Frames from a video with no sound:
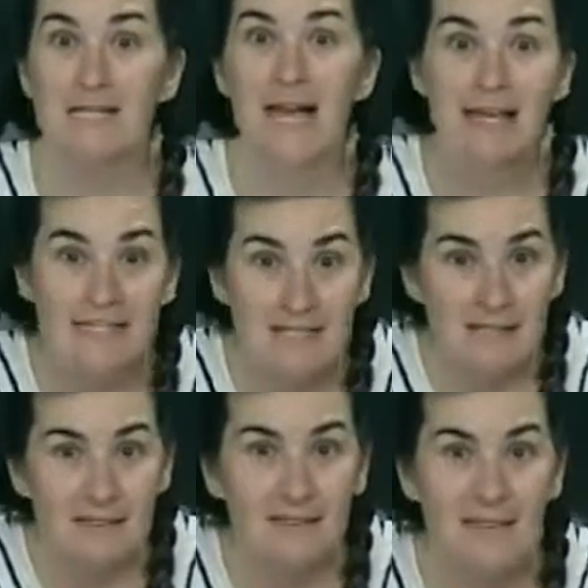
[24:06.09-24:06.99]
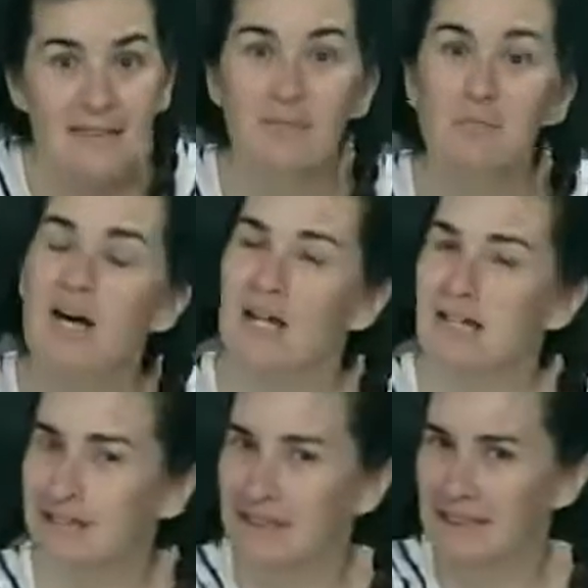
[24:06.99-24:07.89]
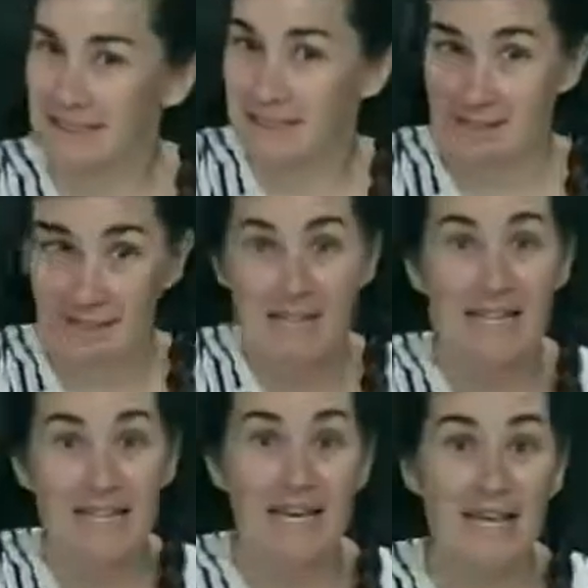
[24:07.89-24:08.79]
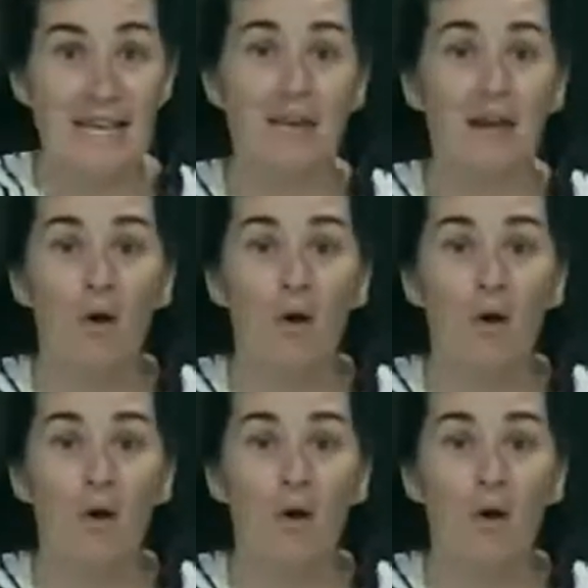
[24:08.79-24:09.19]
Yes, this is it.